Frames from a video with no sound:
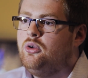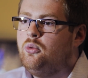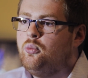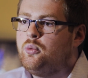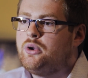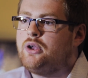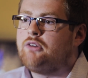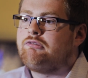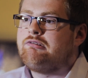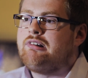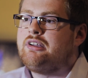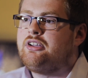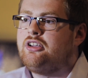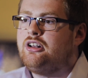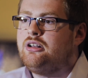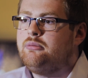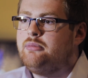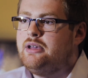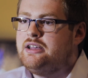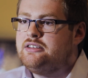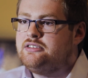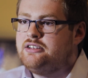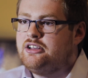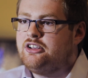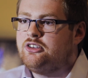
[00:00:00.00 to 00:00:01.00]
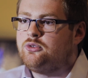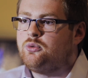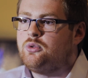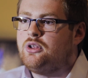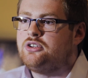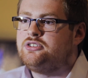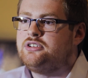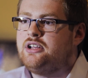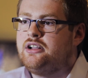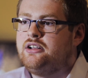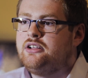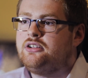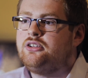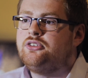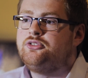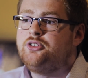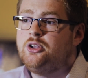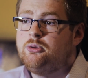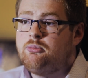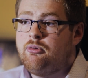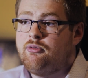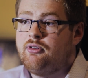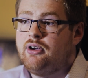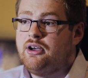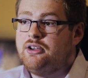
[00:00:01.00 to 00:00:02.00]
We have regular meetings with our technical
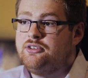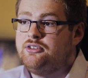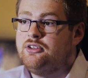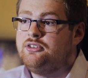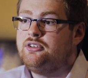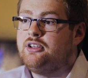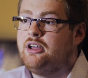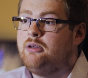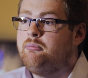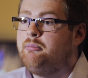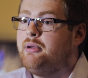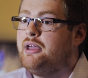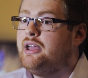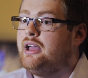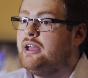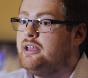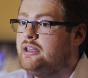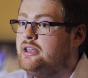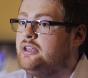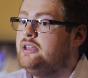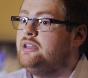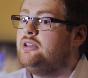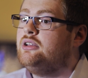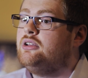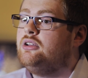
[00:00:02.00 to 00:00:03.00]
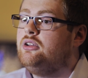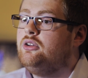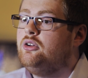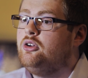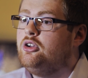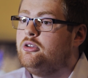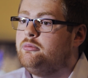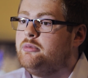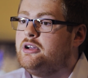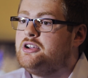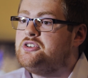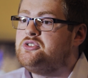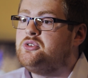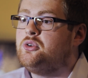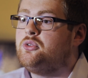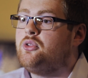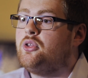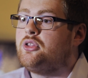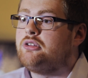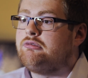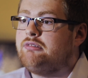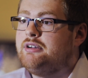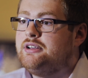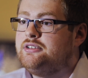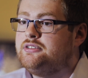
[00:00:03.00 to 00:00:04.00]
supervisors at BAE who make sure that
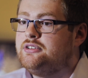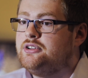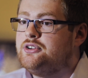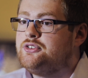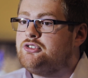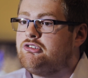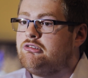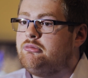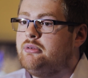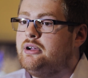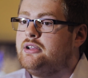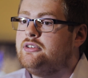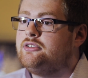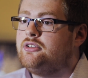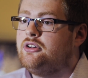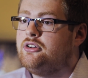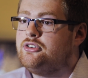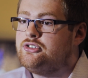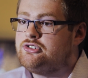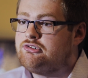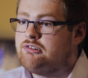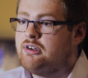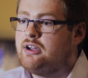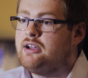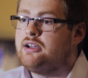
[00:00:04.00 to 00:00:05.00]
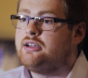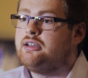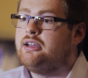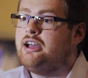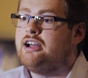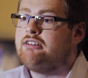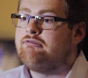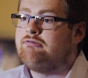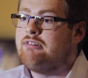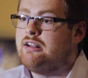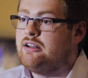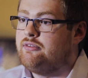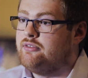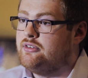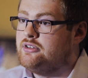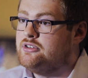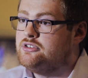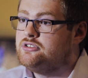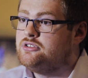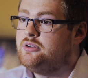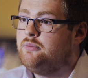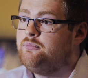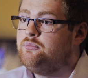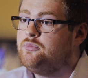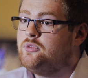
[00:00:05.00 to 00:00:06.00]
the research remains on track and relevant,